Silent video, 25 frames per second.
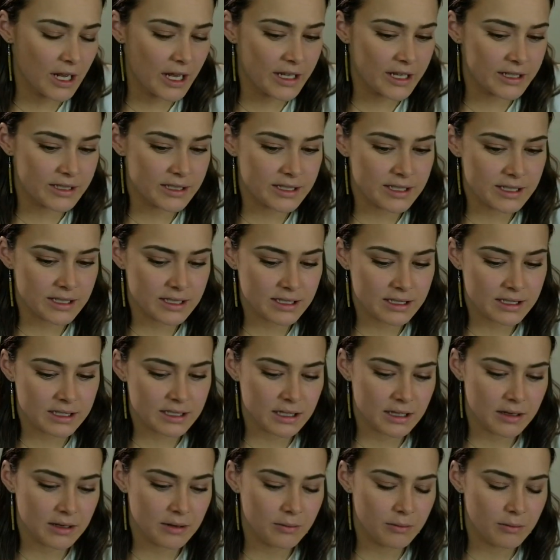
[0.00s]

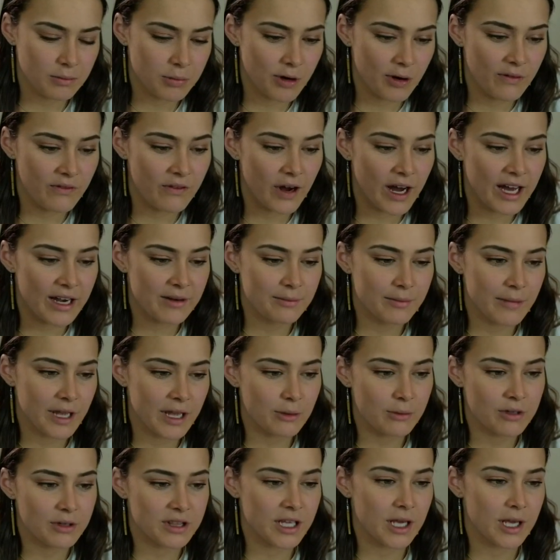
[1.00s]
it's provided
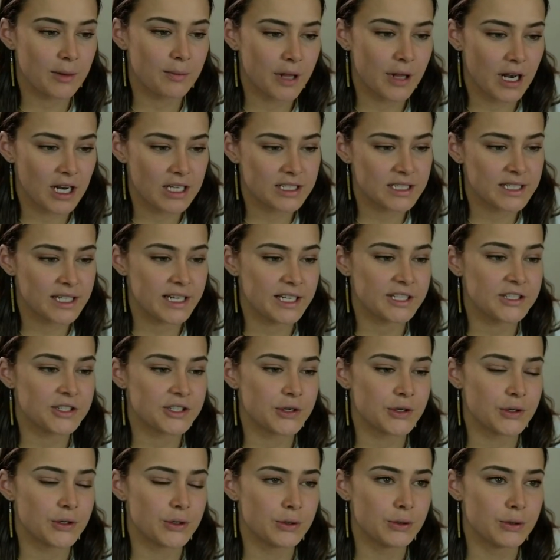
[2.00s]
me with the ability
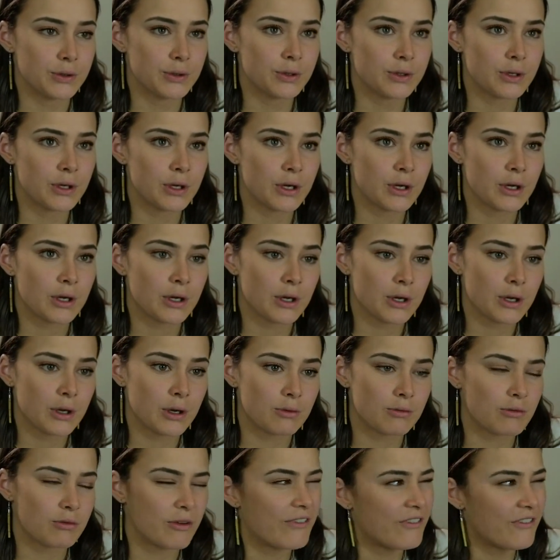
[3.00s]
to
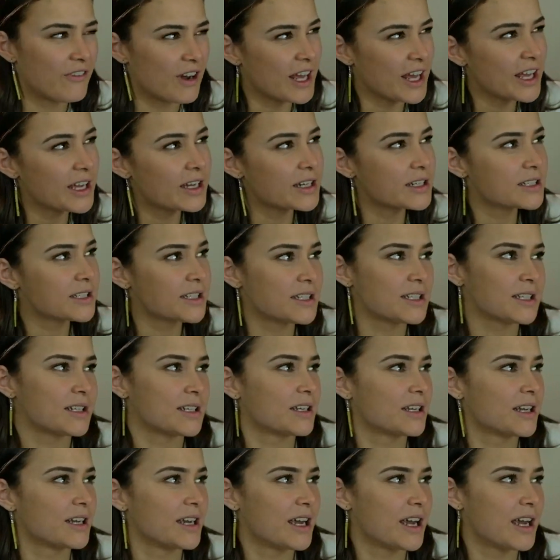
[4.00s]
reflect,
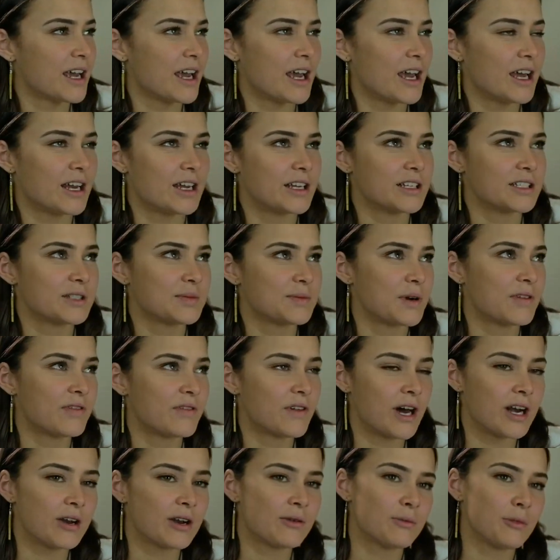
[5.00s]
and it's
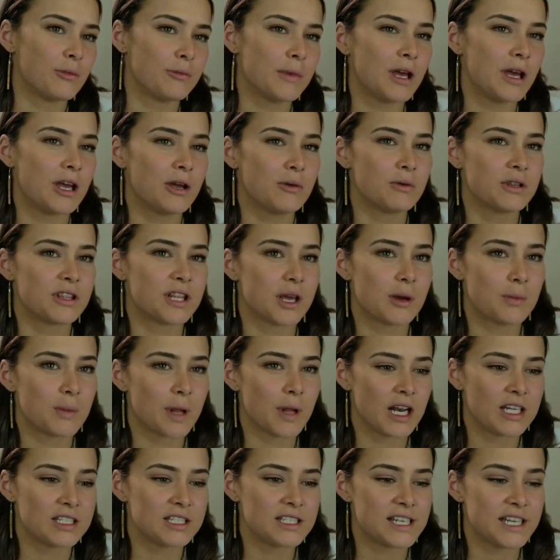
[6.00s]
provided me with the
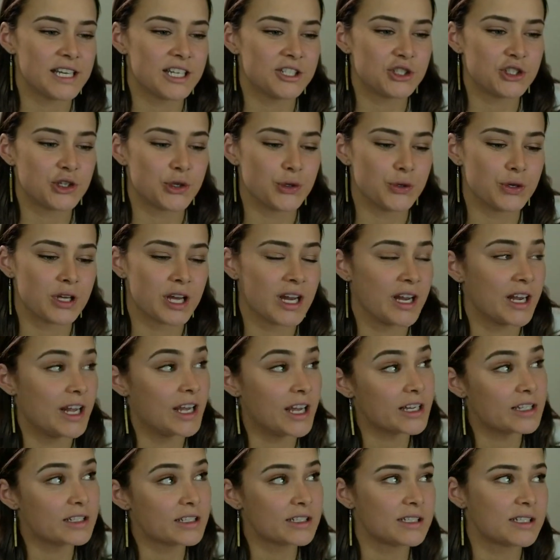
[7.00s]
ability to
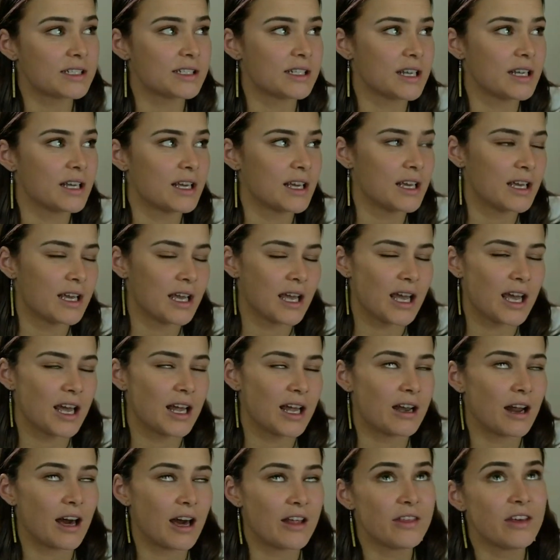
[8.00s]
connect.
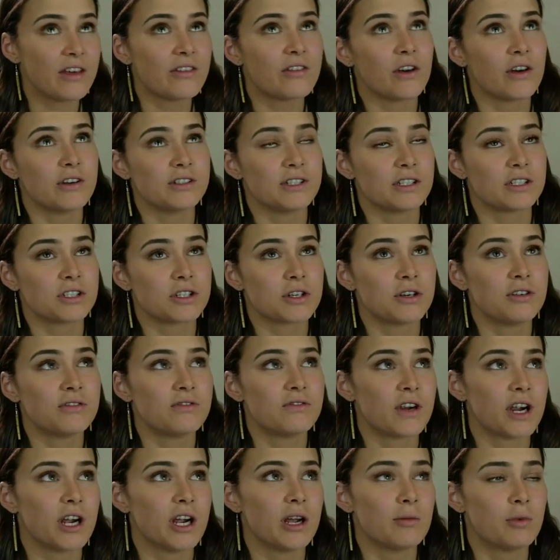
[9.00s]
And I think those are two
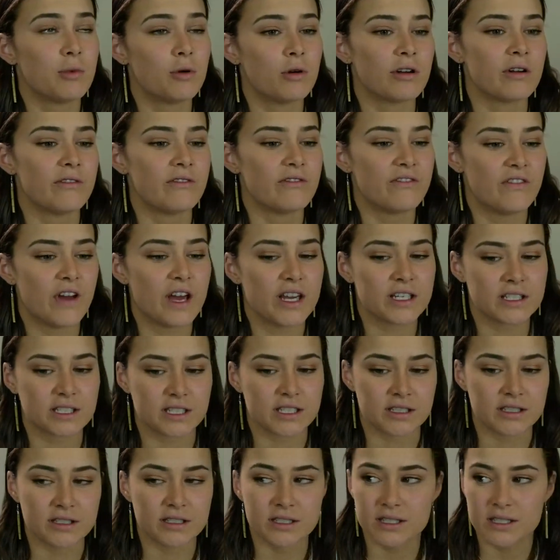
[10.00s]
very important
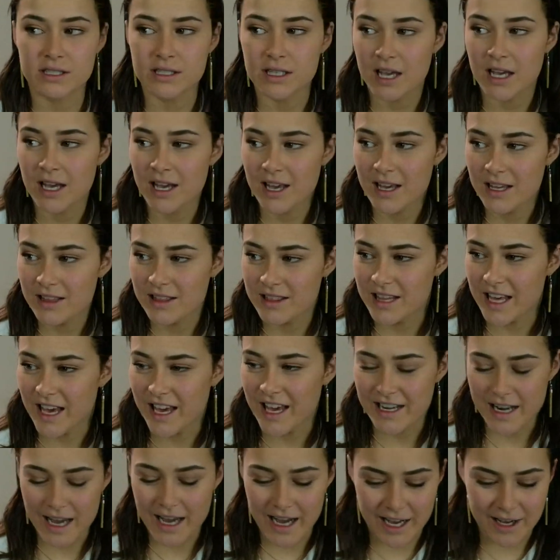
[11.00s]
factors
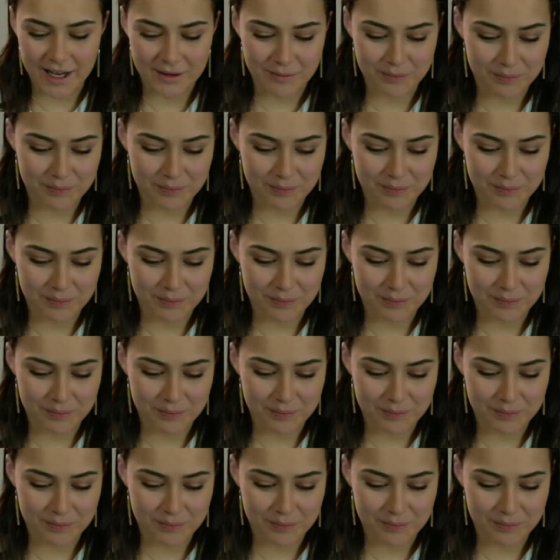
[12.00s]
that